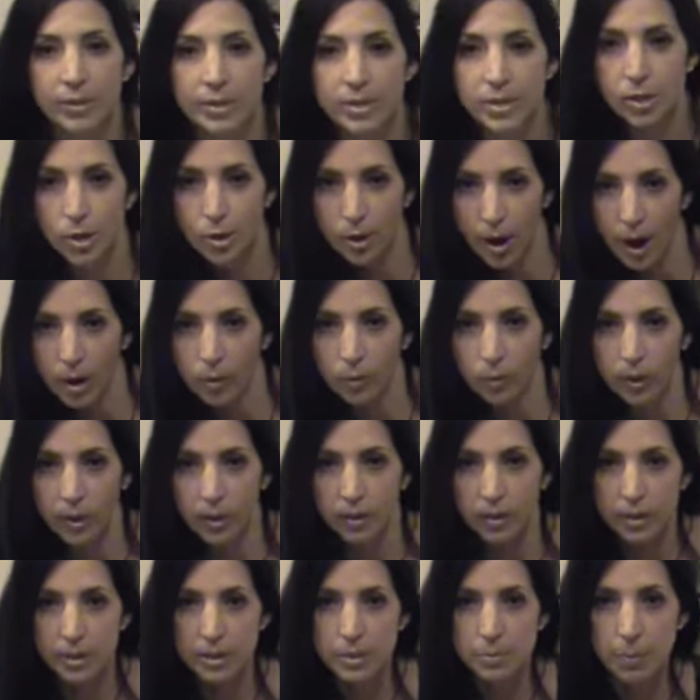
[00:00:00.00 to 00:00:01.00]
let's crack one
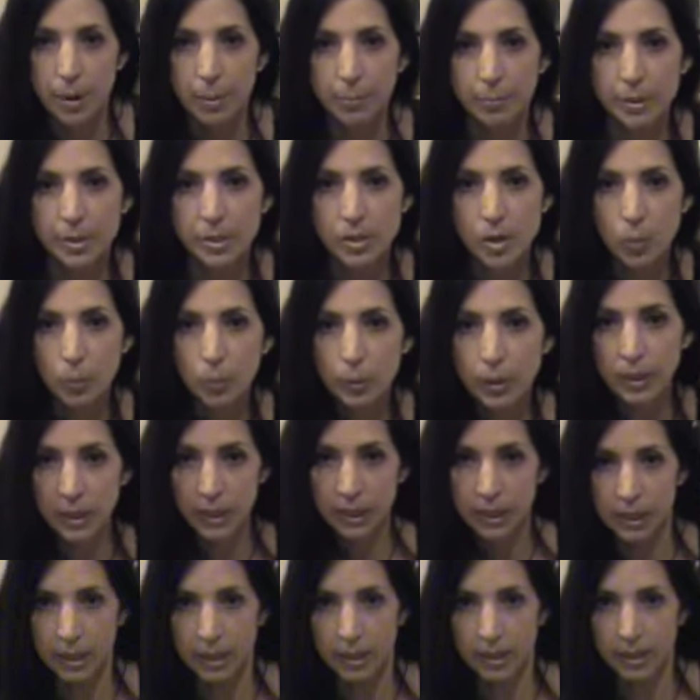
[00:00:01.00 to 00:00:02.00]
of these puppies open and
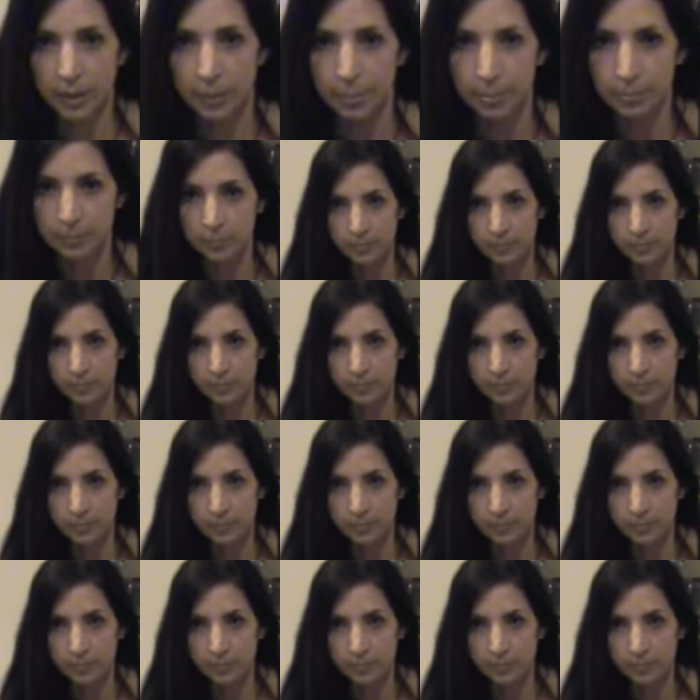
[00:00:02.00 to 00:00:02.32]
eat them.